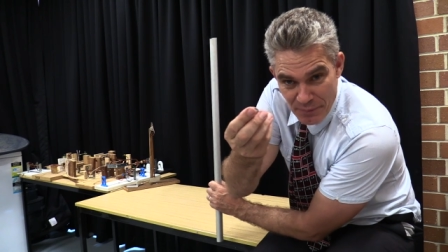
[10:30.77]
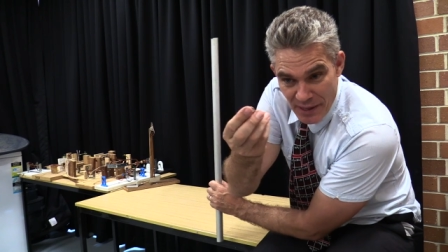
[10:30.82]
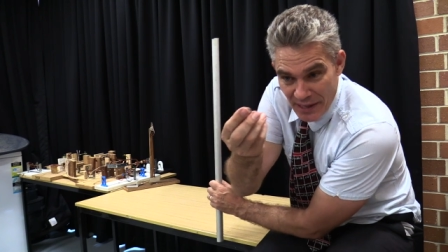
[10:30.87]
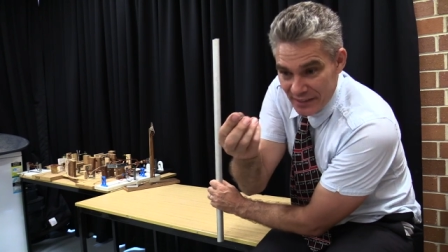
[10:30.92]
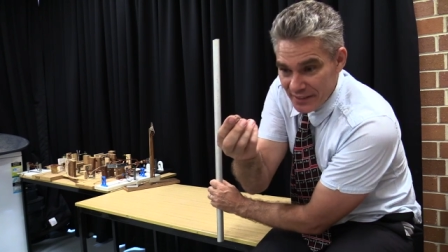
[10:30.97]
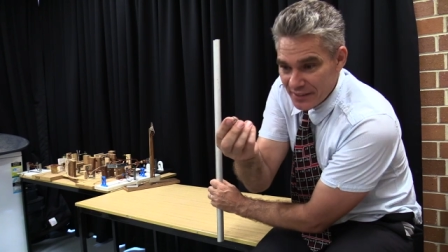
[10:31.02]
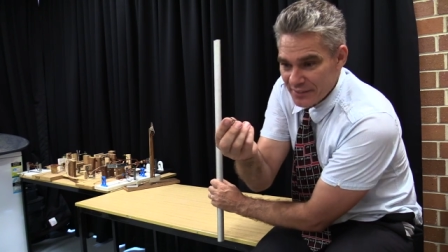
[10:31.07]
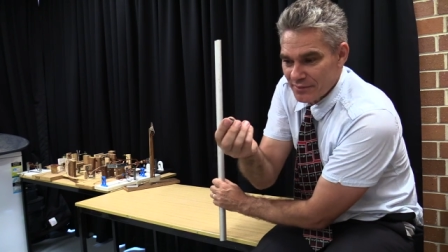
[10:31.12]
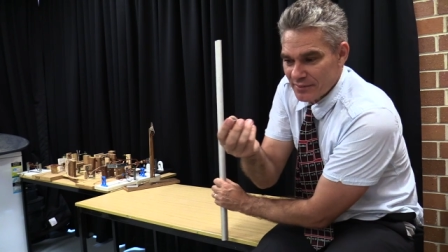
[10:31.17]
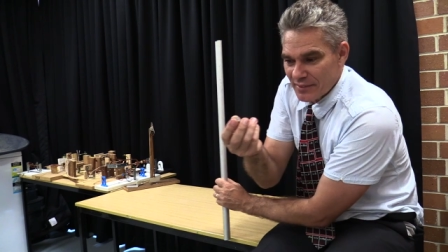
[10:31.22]

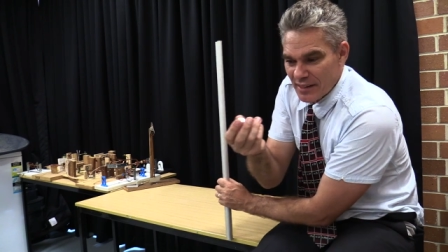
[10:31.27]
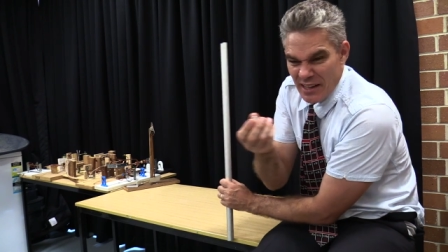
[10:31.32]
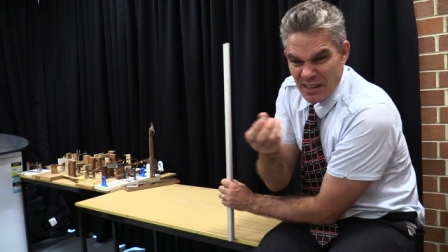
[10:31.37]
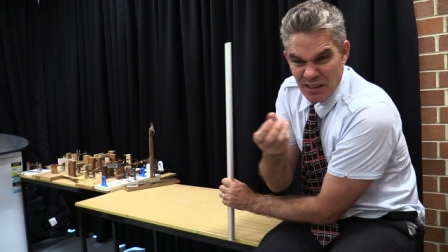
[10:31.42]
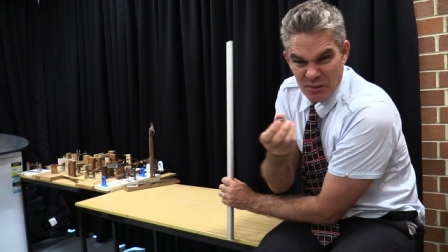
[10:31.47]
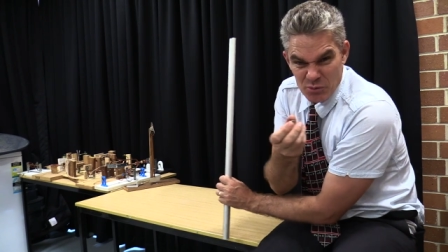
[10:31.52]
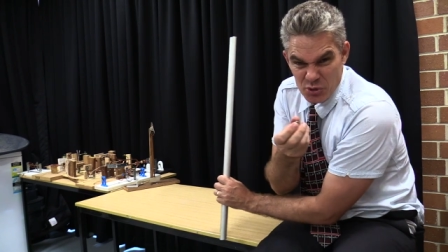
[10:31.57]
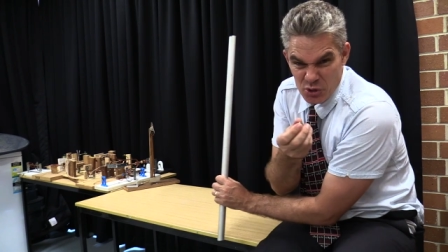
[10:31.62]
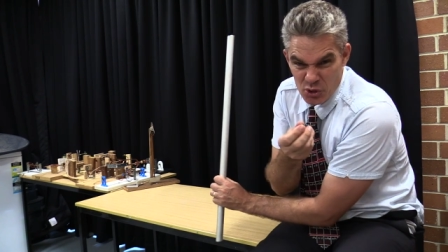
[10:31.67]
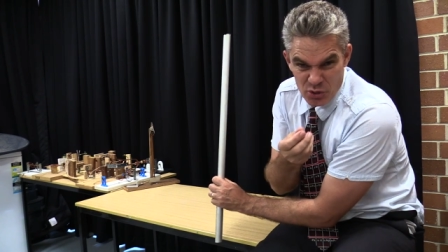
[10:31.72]
magnet, and
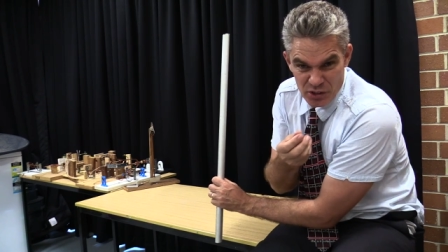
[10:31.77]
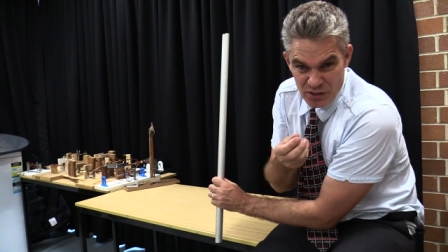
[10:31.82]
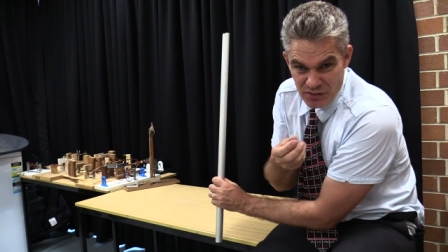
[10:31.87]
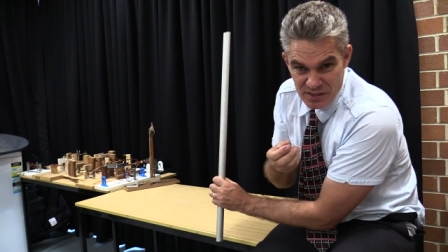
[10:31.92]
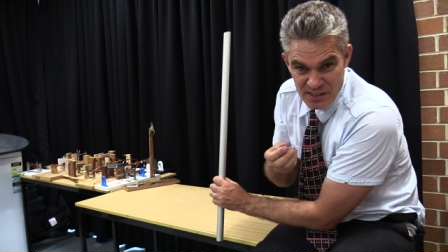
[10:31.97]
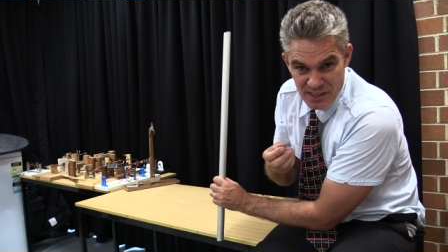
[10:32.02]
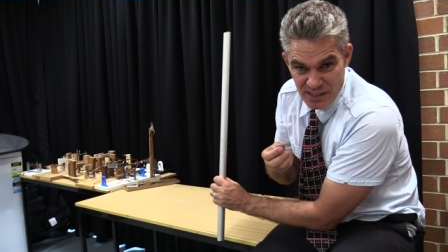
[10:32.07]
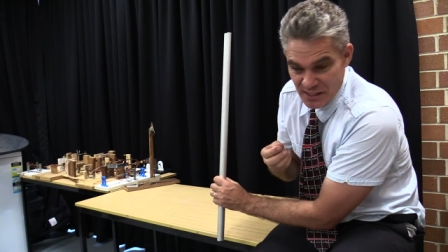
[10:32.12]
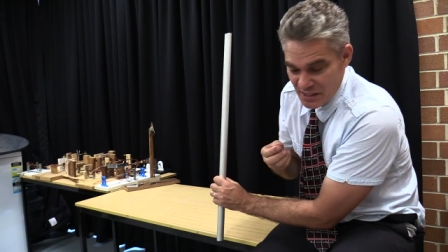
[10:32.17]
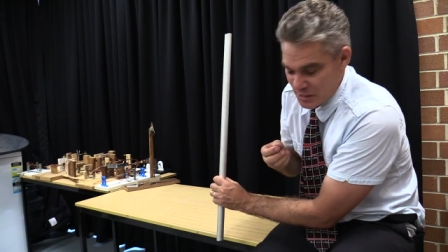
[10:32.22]
I'm sure you've
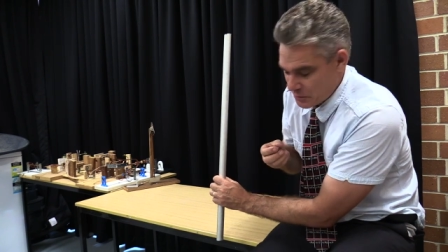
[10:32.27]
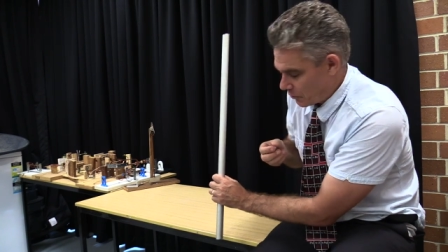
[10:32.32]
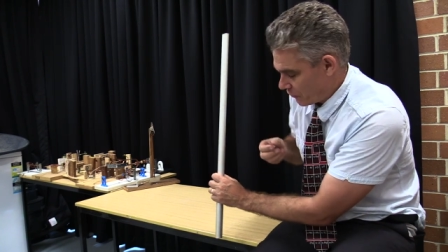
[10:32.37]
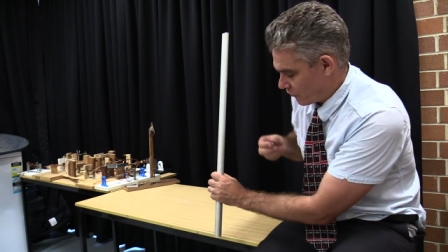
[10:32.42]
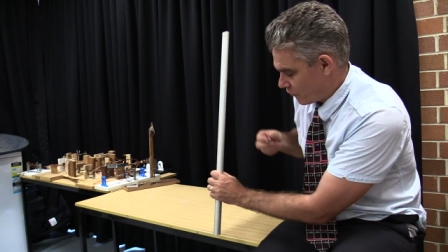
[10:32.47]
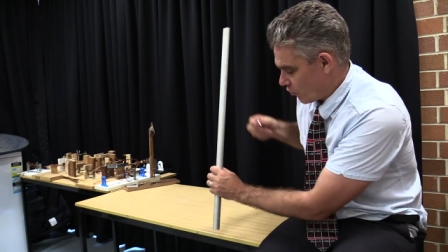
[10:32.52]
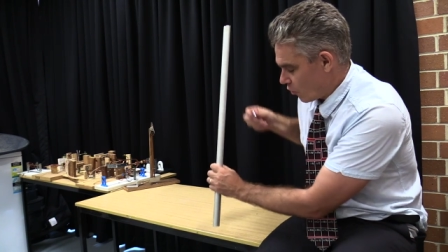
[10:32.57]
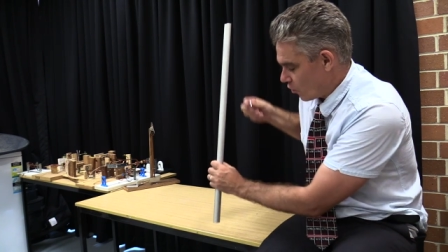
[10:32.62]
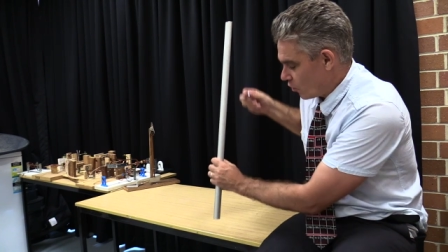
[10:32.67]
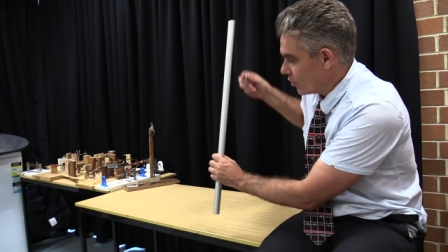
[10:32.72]
seen this
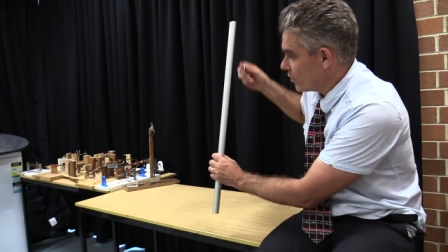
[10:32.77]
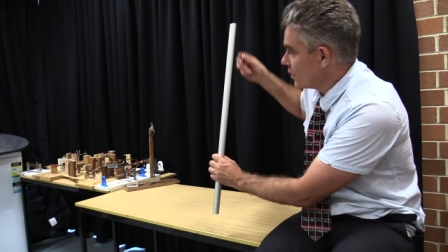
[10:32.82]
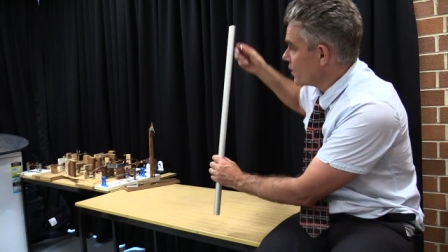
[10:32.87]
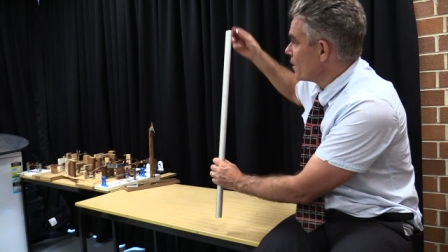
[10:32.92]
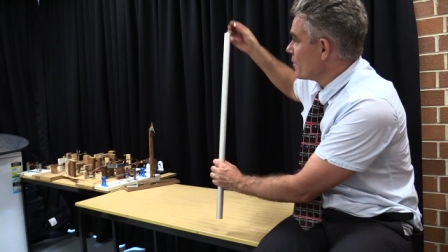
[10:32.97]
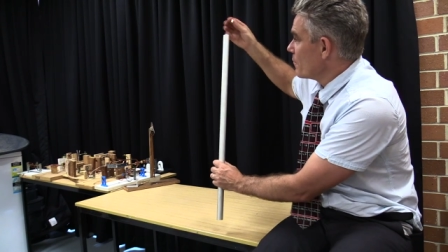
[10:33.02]
before,